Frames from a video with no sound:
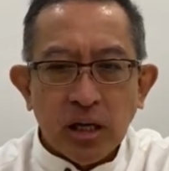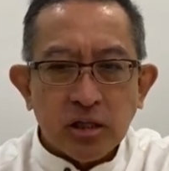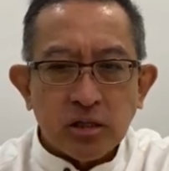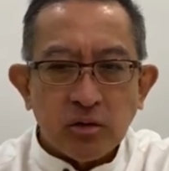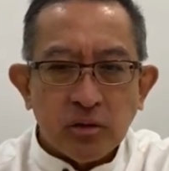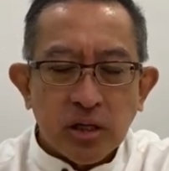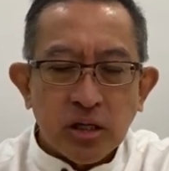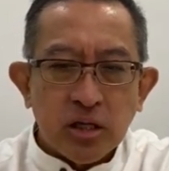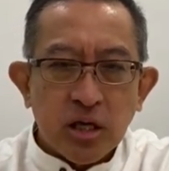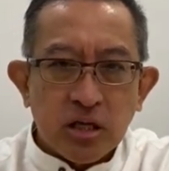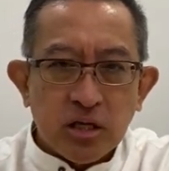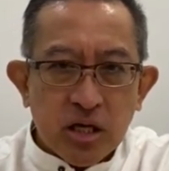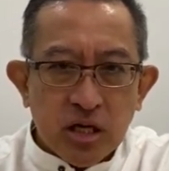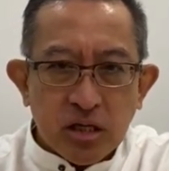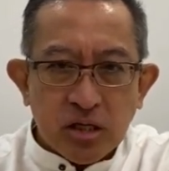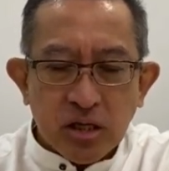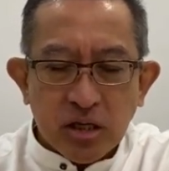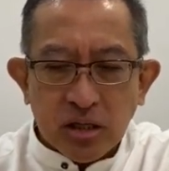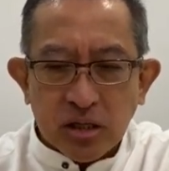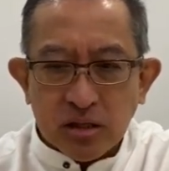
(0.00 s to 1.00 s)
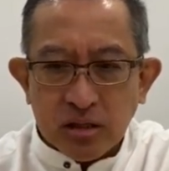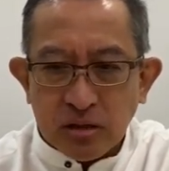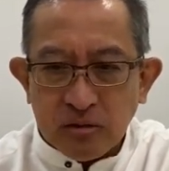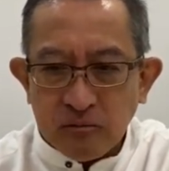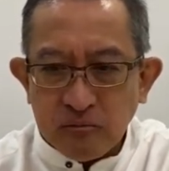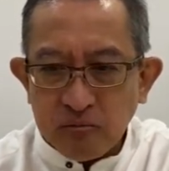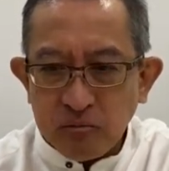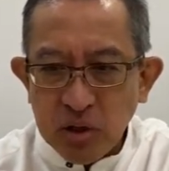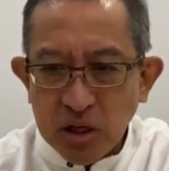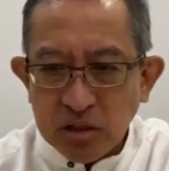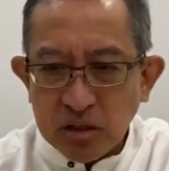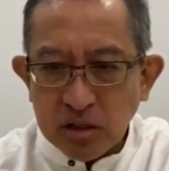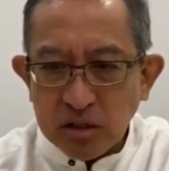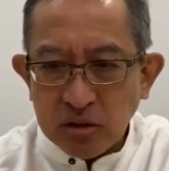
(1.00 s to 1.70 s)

So in the teachings of Master